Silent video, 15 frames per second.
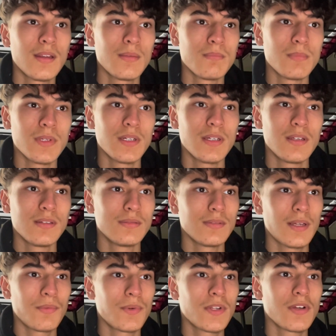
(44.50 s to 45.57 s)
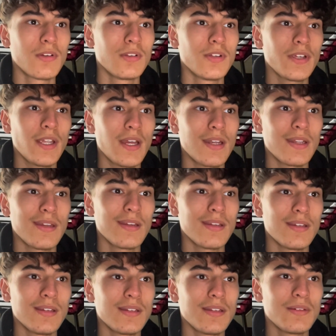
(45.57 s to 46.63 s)
But I want to go look at it,
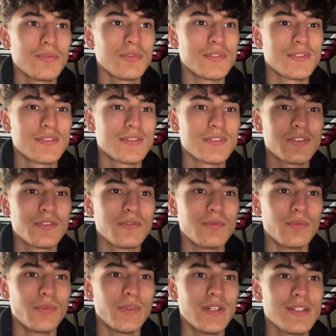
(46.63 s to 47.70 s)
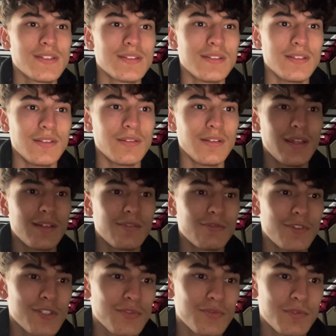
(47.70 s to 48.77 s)
and it was too rusty. The like
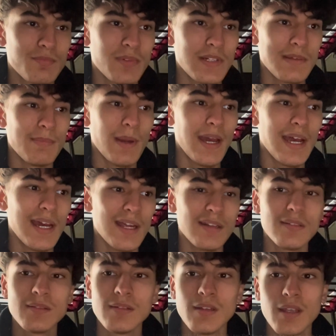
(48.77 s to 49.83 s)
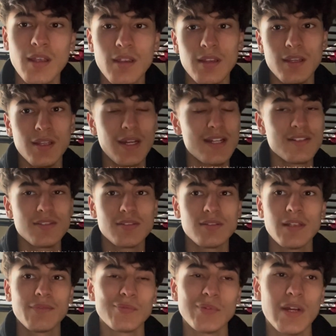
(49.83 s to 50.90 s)
rust was pretty bad, and I just
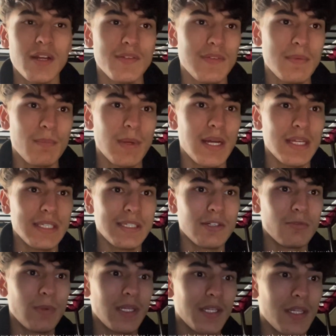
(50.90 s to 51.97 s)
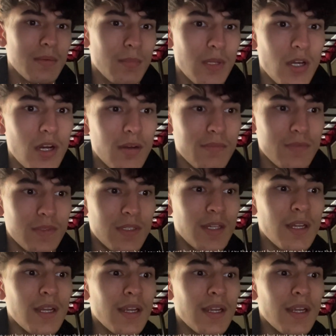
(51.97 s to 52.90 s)
left without even buying it or making him an offer.